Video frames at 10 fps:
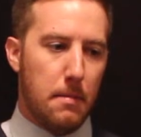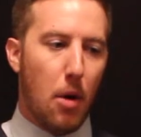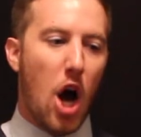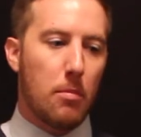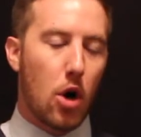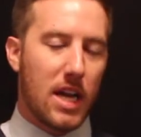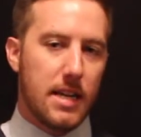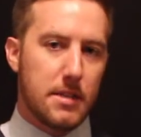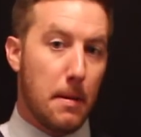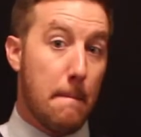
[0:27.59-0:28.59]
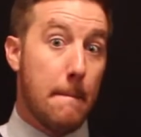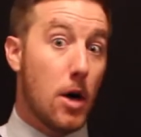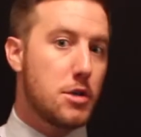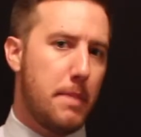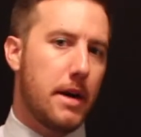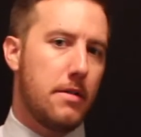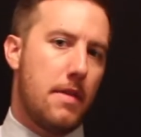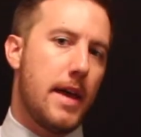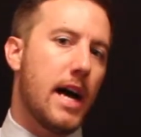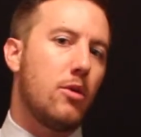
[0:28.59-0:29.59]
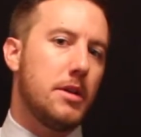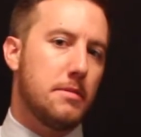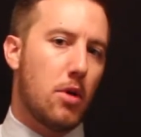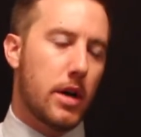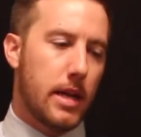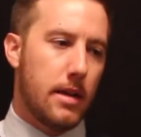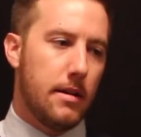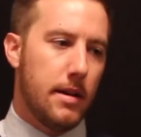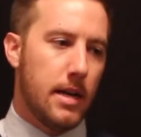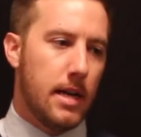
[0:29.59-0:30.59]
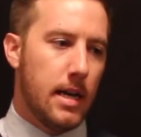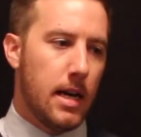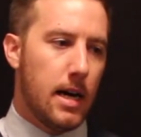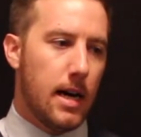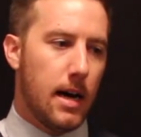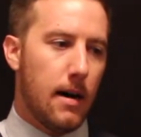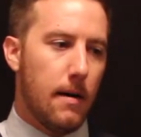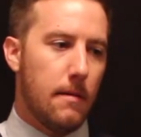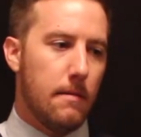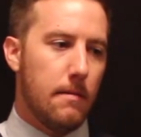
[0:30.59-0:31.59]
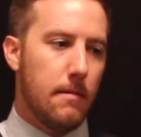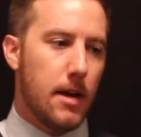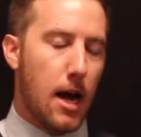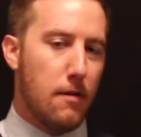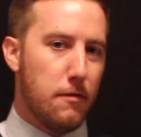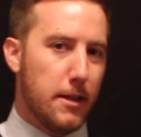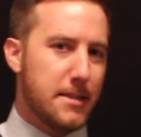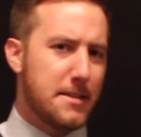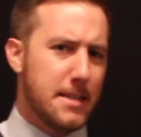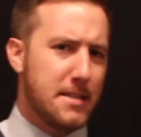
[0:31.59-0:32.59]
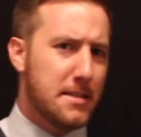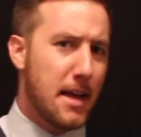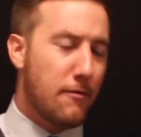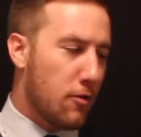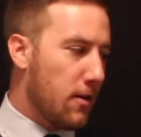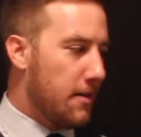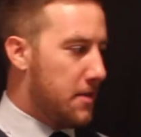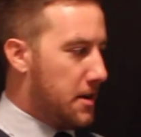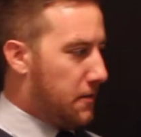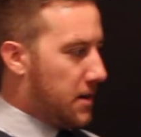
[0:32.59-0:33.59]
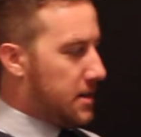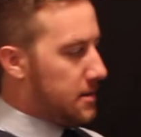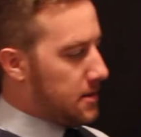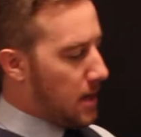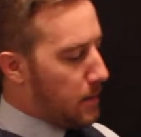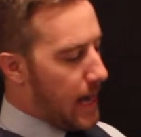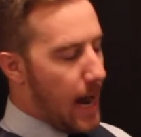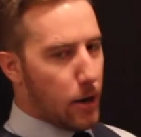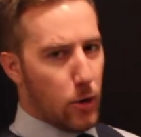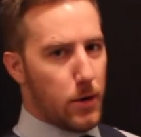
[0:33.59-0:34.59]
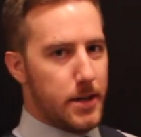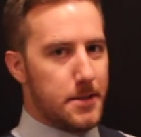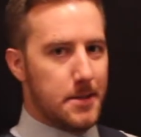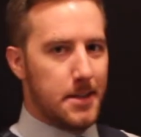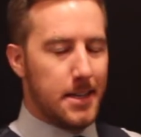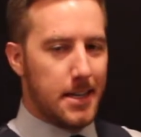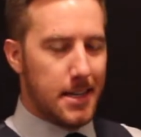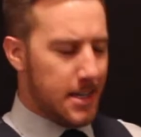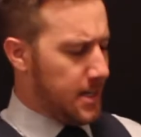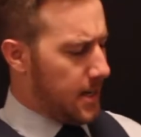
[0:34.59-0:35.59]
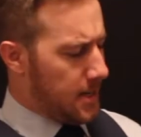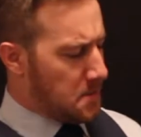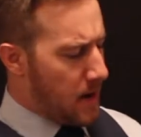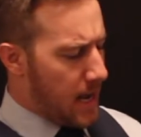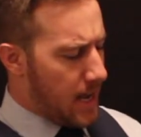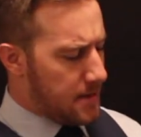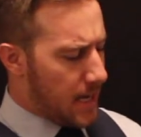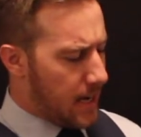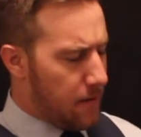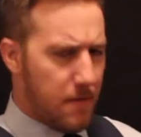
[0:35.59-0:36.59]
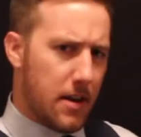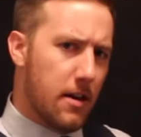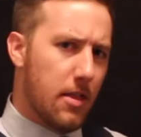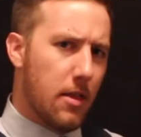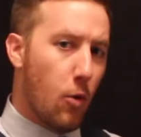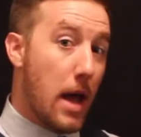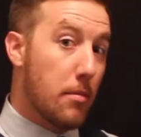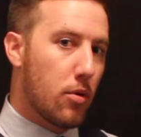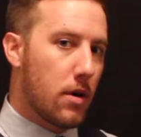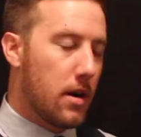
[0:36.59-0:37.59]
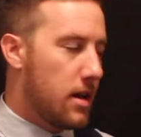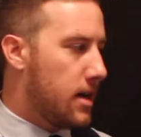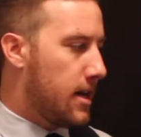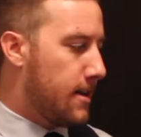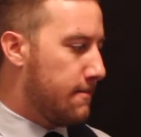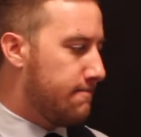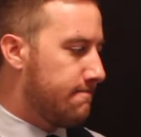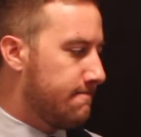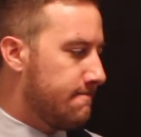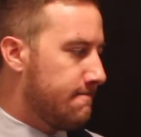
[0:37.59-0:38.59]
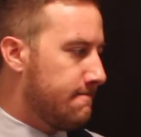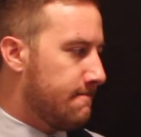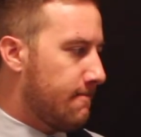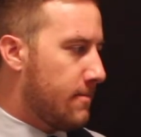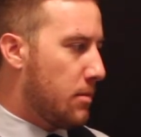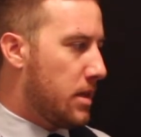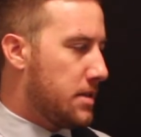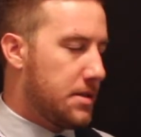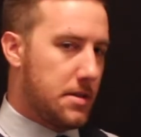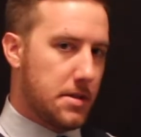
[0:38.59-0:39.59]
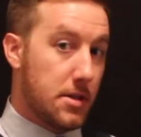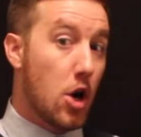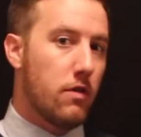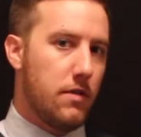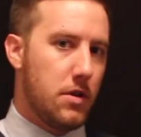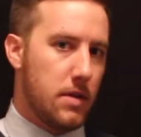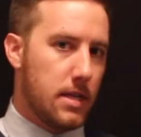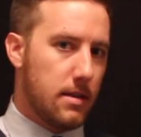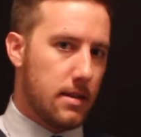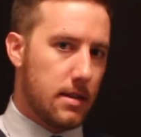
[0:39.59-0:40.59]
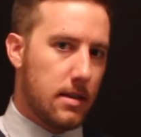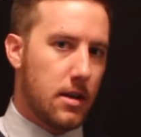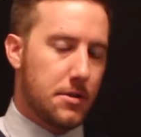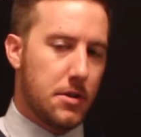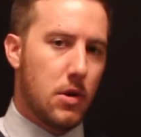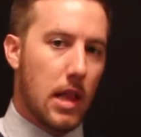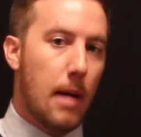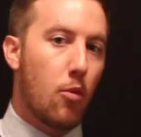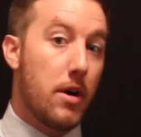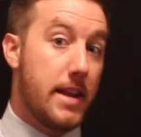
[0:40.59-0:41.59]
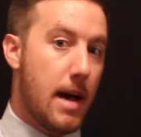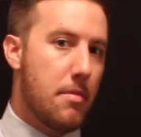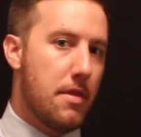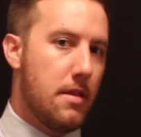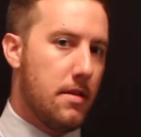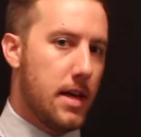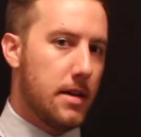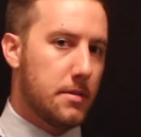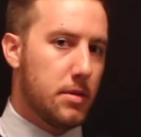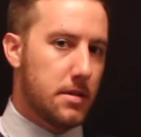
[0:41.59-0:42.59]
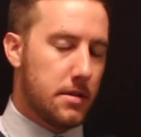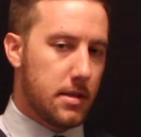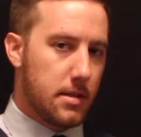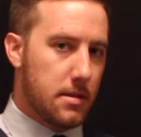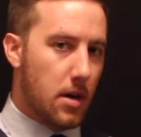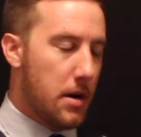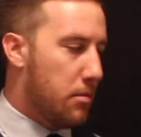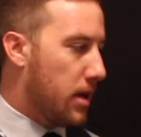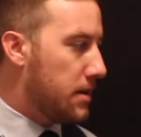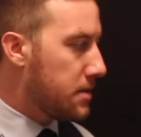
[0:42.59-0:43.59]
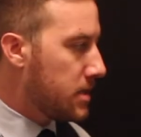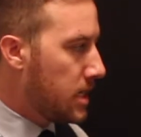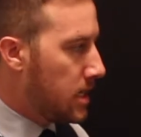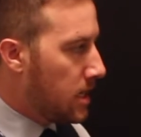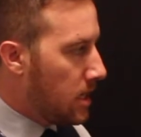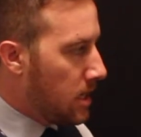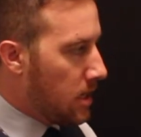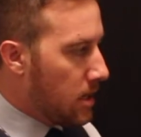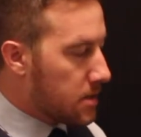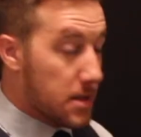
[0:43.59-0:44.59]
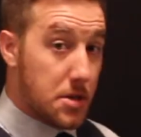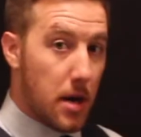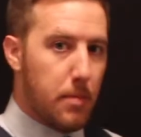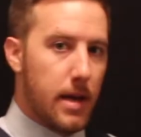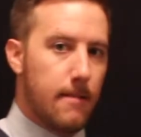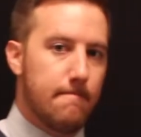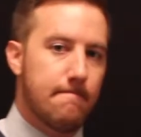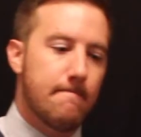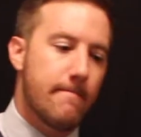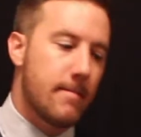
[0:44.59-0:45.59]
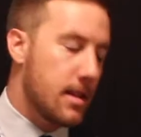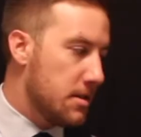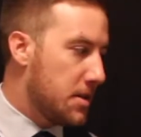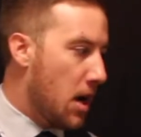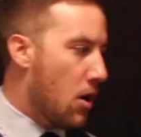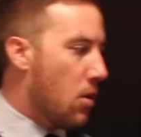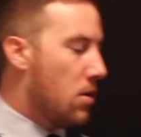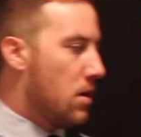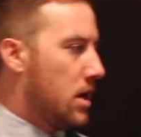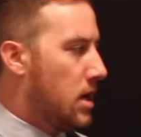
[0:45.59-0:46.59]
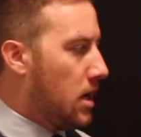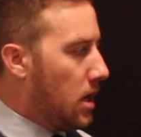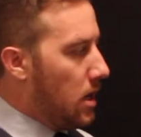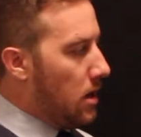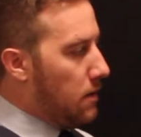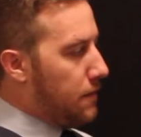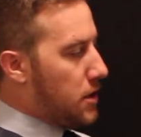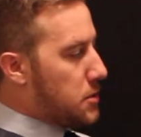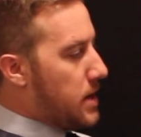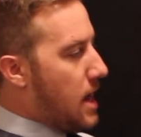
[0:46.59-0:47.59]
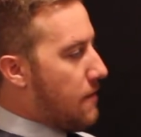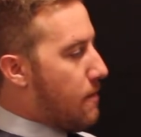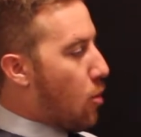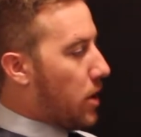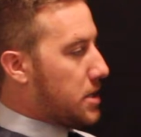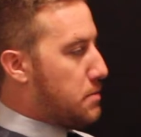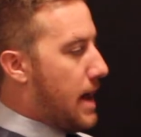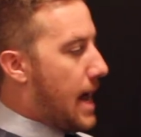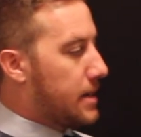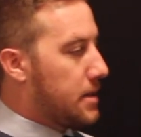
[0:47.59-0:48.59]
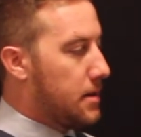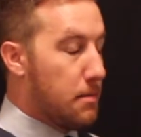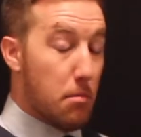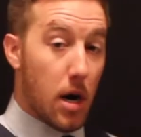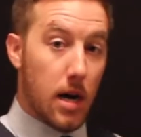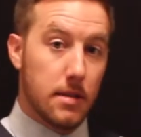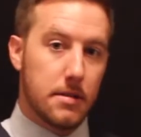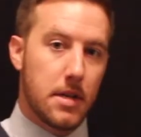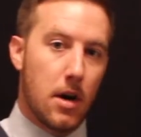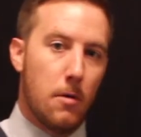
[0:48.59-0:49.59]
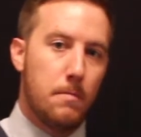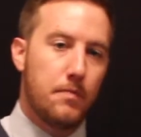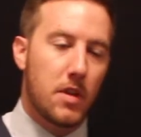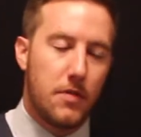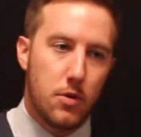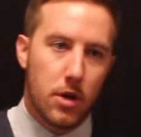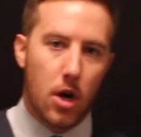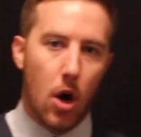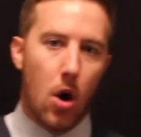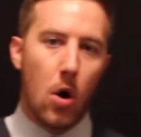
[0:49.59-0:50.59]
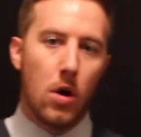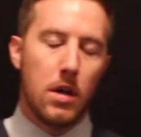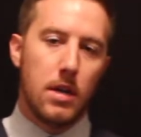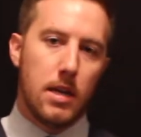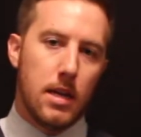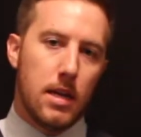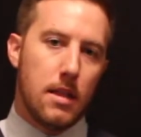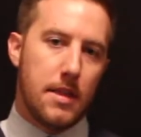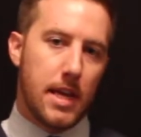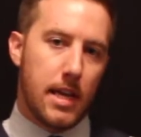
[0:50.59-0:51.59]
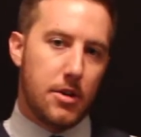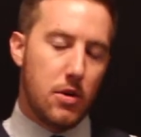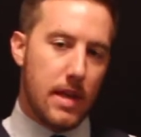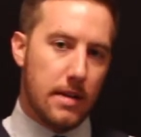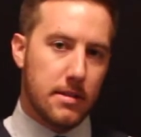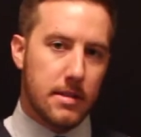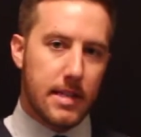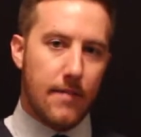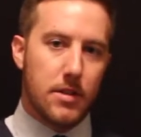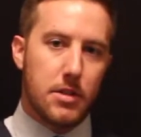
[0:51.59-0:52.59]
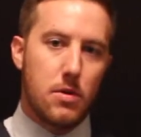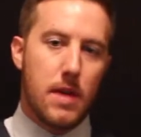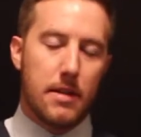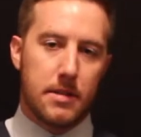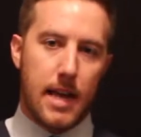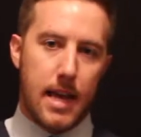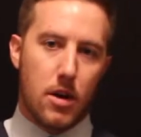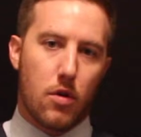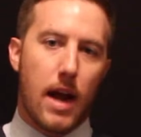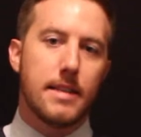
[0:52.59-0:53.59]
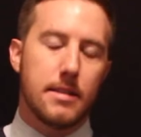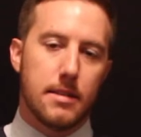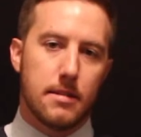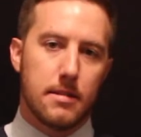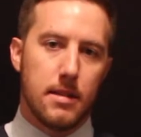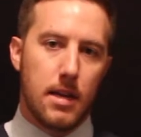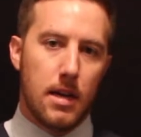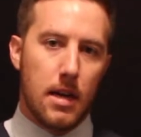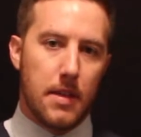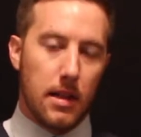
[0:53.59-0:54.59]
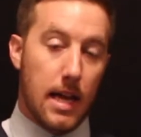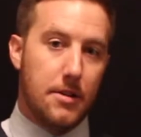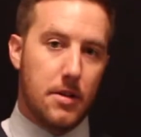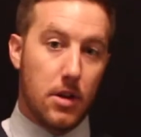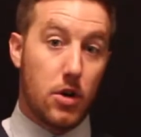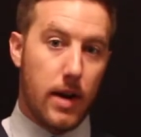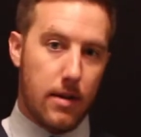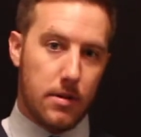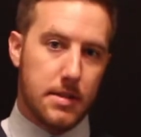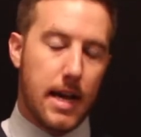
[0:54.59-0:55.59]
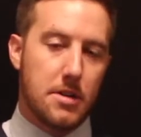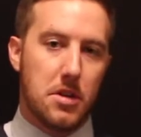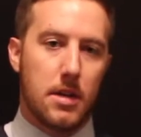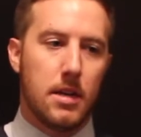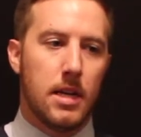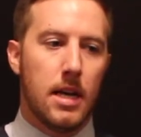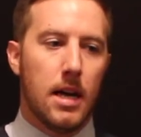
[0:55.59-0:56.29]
bond market is much bigger than the equities market, and I've listed several of the different subcategories, as many as I could fit on the whiteboard, but this is just an overview. It goes into a lot more depth than this, but this is a good starting place. So let's jump in. So first we have mortgage-backed bonds. So if you recall the 2007-2008 crisis that led to the Great Recession,